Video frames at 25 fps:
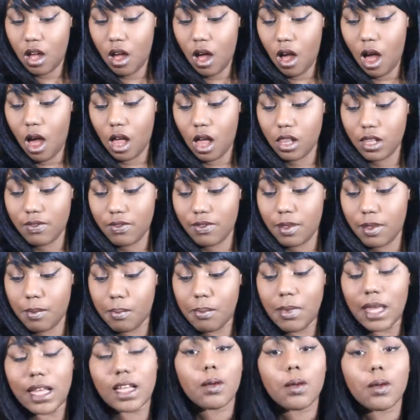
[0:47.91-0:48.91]
all of the
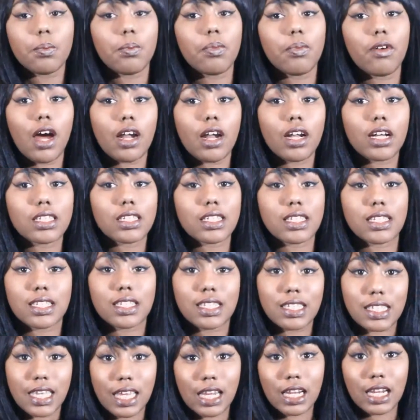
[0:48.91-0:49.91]
makeup products and
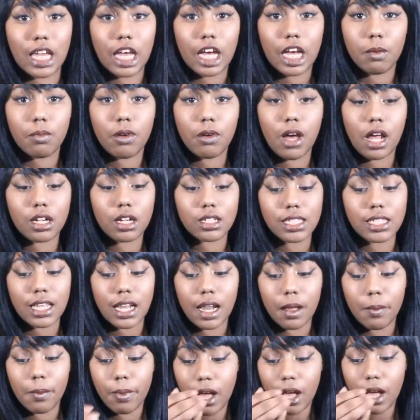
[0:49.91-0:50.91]
skincare products that
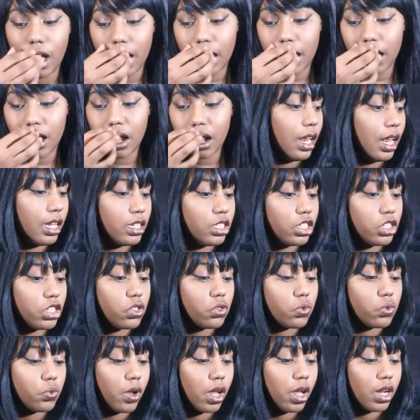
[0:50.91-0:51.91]
I bought. And I
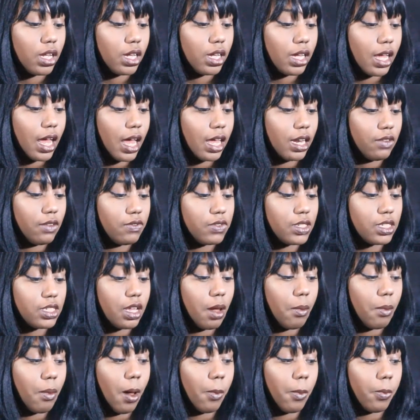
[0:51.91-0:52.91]
just want to kind of
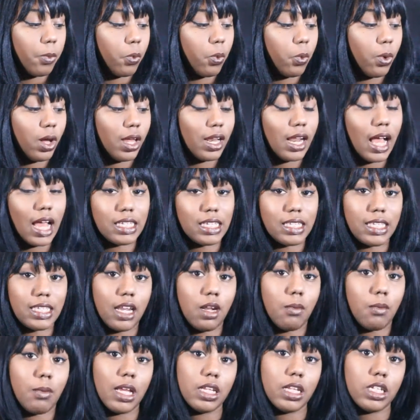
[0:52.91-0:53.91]
sum up what I
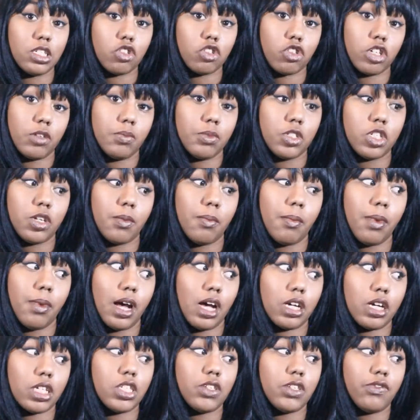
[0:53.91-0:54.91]
said in my description
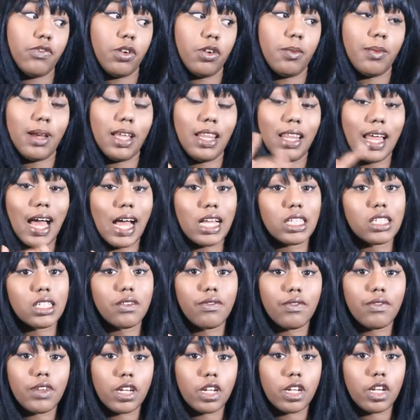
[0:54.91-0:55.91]
box for my
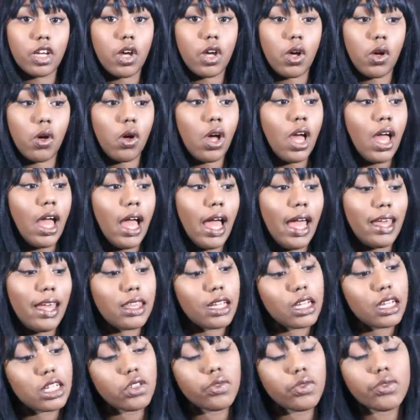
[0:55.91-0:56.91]
last video. I
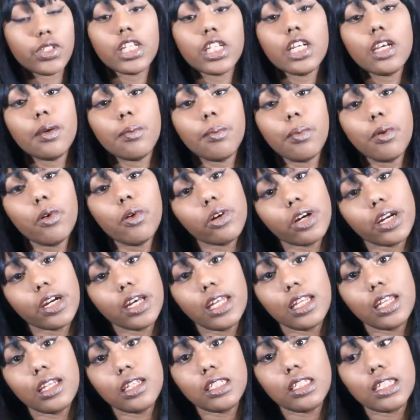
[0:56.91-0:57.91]
think it's really
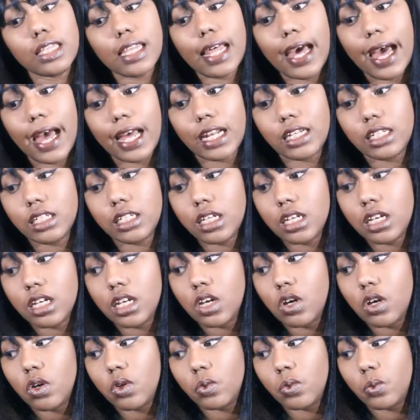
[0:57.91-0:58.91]
important that
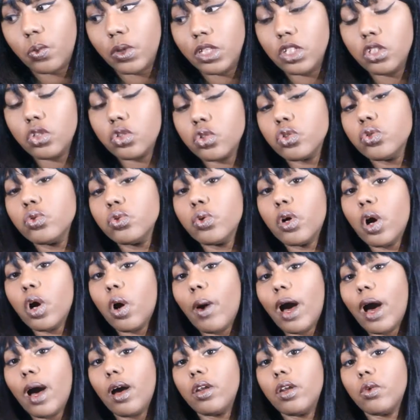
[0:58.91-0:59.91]
we do go
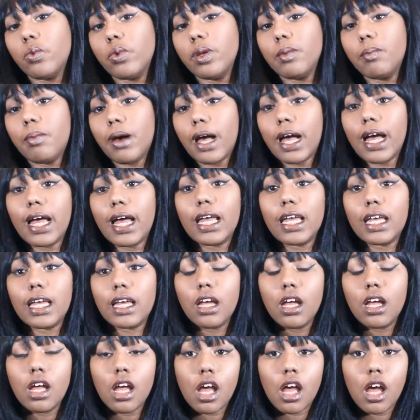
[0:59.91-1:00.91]
out and we buy
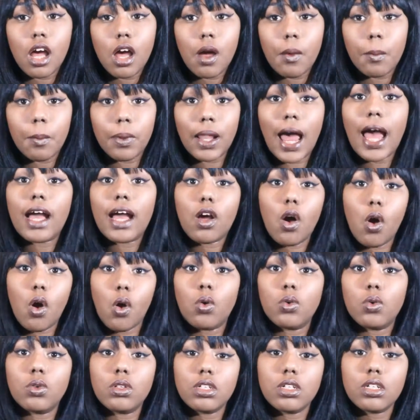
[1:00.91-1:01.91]
black
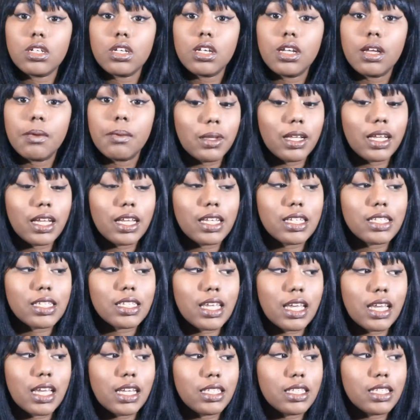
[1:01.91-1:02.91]
owned because
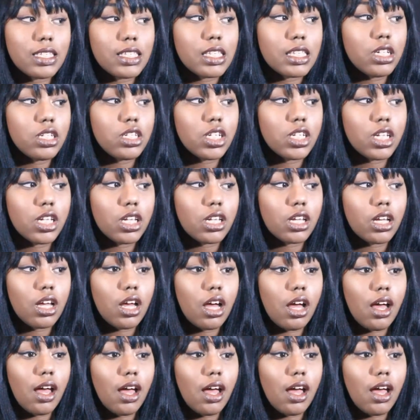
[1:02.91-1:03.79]
it's aging